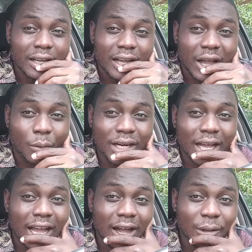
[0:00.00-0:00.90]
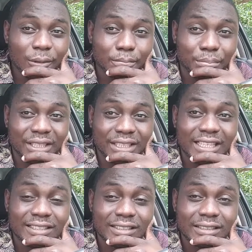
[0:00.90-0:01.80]
Hmm. I wonder how
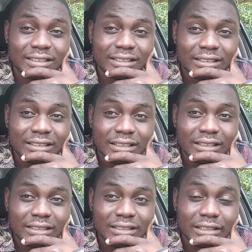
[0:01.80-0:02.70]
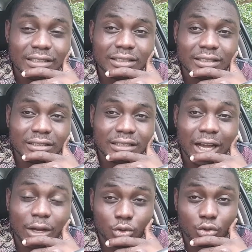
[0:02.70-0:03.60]
big this
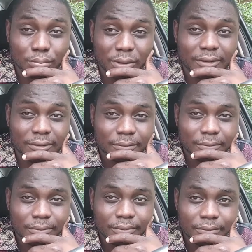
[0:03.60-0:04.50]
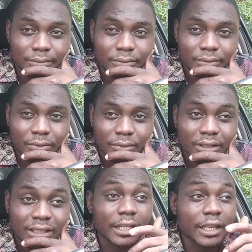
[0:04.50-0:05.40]
this house could be
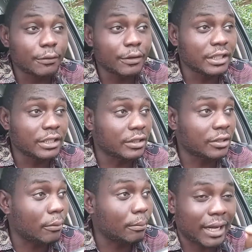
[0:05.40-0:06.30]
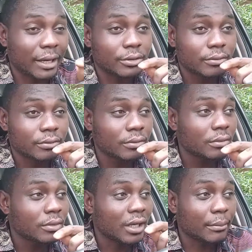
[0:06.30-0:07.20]
that even in this compound,
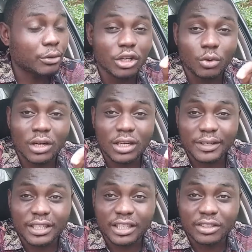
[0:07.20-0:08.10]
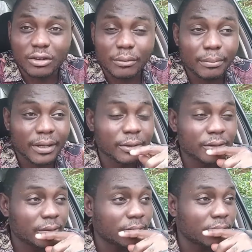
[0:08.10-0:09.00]
I'm the only one living in this
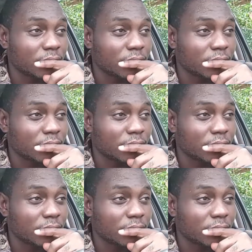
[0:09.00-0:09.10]
compound.